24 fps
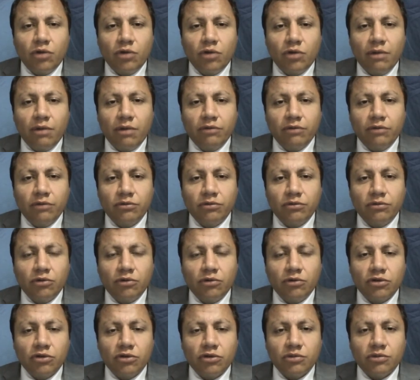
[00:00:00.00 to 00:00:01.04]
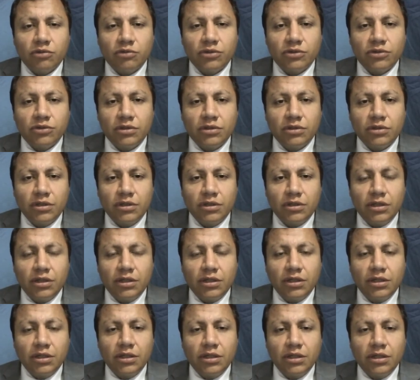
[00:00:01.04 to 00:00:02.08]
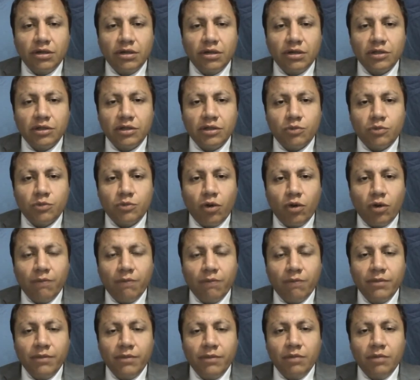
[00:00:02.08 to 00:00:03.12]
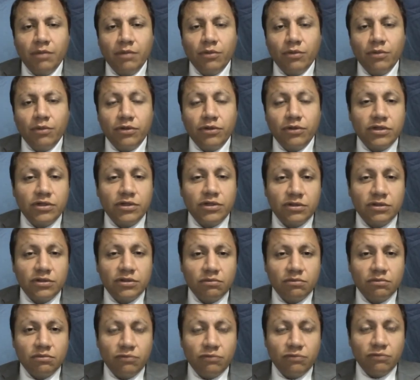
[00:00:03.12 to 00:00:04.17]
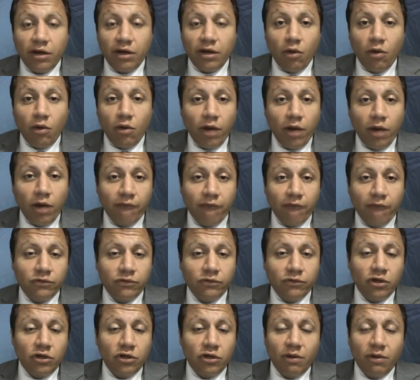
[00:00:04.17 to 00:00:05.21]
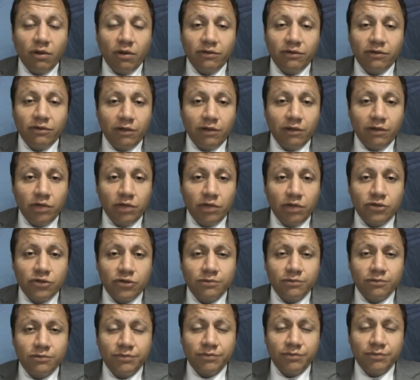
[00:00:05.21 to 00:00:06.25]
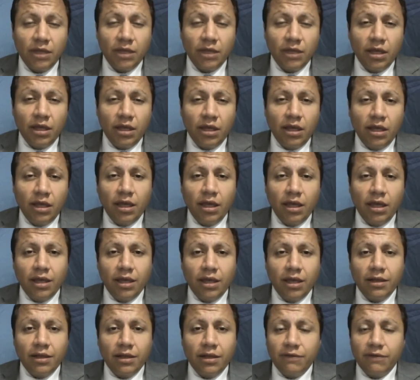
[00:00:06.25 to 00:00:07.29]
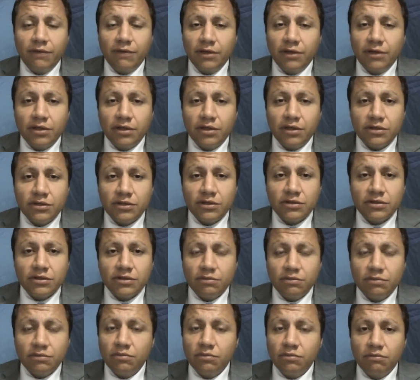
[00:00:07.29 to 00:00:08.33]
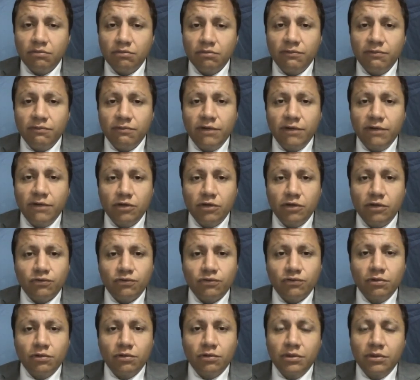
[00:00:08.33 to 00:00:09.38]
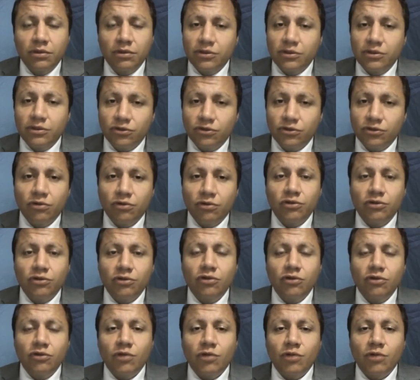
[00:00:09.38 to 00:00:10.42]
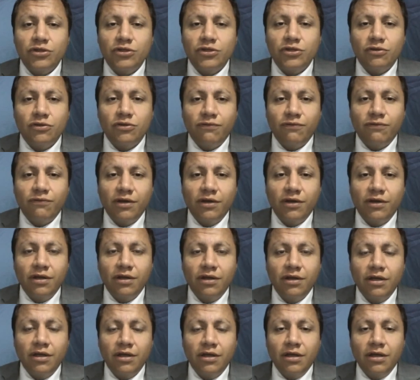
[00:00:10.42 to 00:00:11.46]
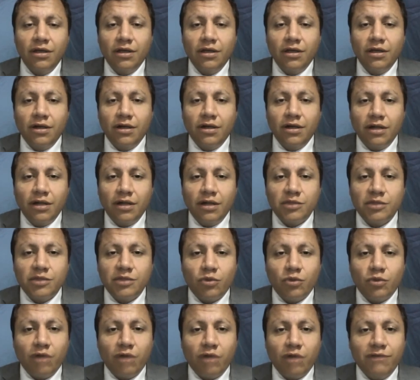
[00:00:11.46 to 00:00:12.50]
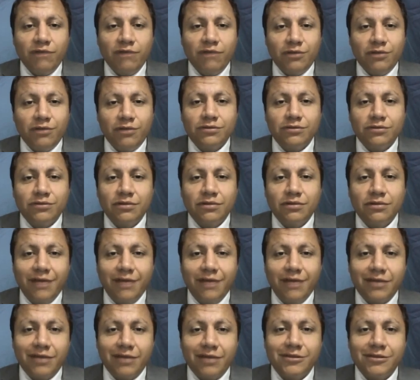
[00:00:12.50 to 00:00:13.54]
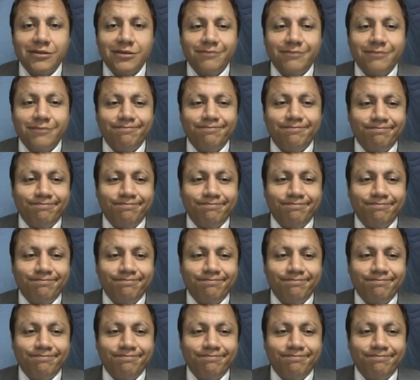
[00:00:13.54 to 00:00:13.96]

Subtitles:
more about concepts in the Hernandez program, but this is right now what I have to tell you about evaluation, and I think it is very useful. So continue watching your free Hernandez program videos. Thanks.